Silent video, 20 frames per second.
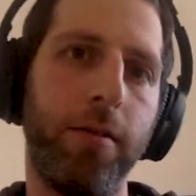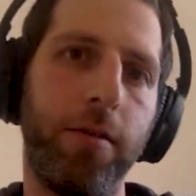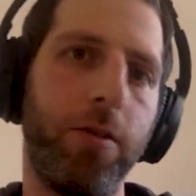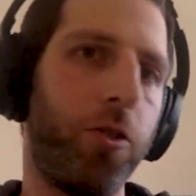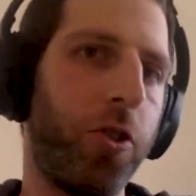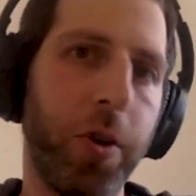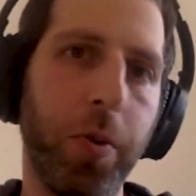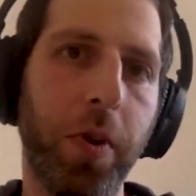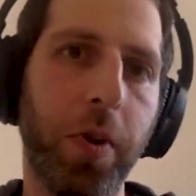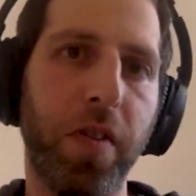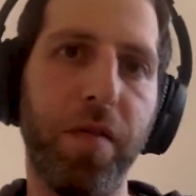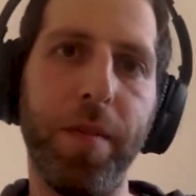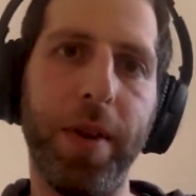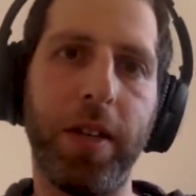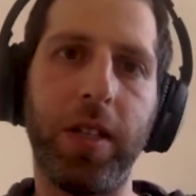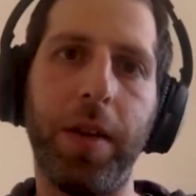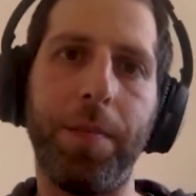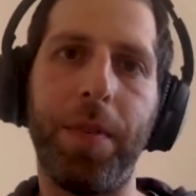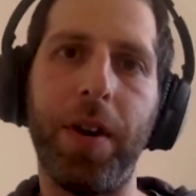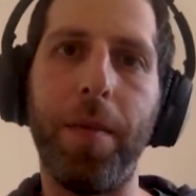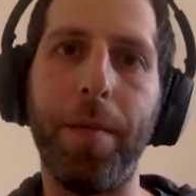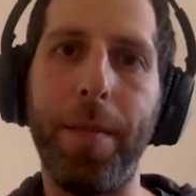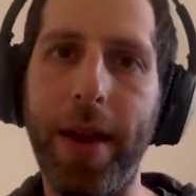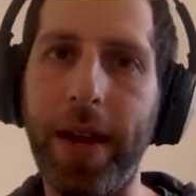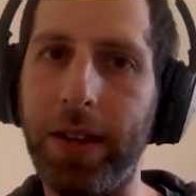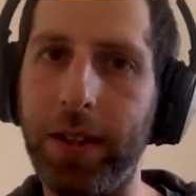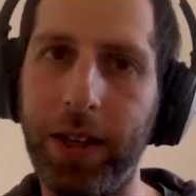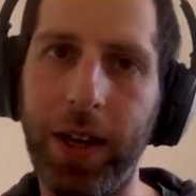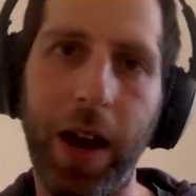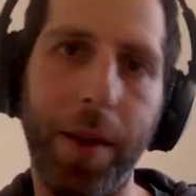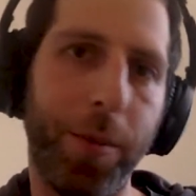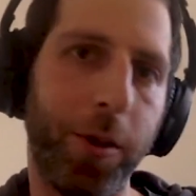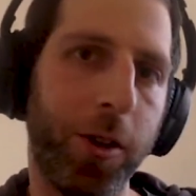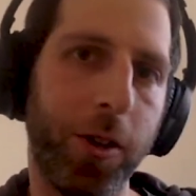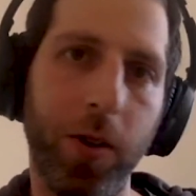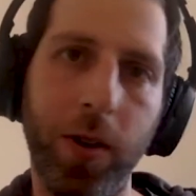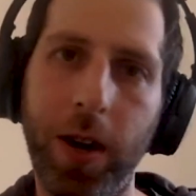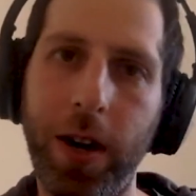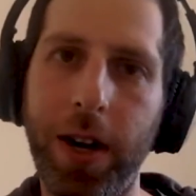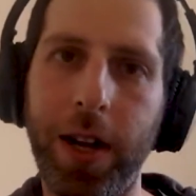she would have missed up an amazing
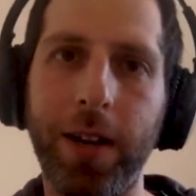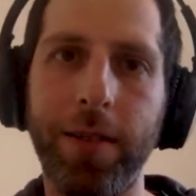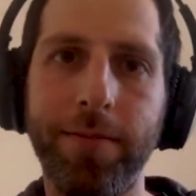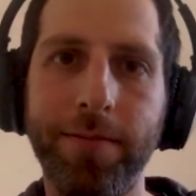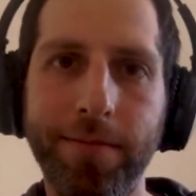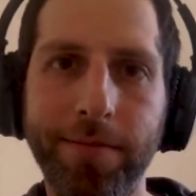opportunity.